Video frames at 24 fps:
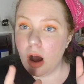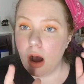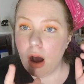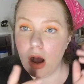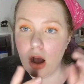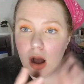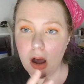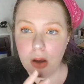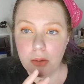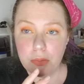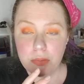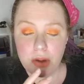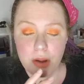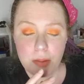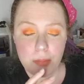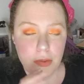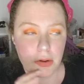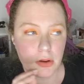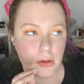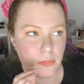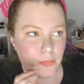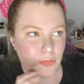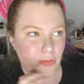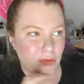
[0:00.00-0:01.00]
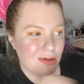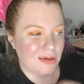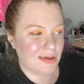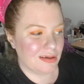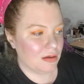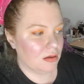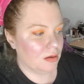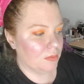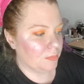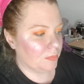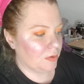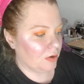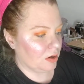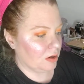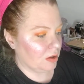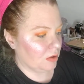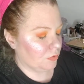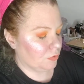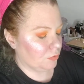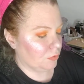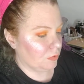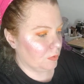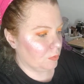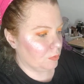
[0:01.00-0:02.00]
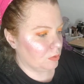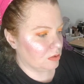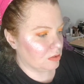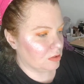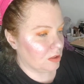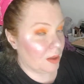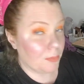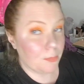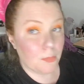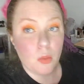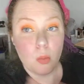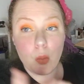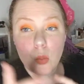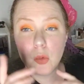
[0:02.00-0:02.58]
I'm not going to get through that one in time.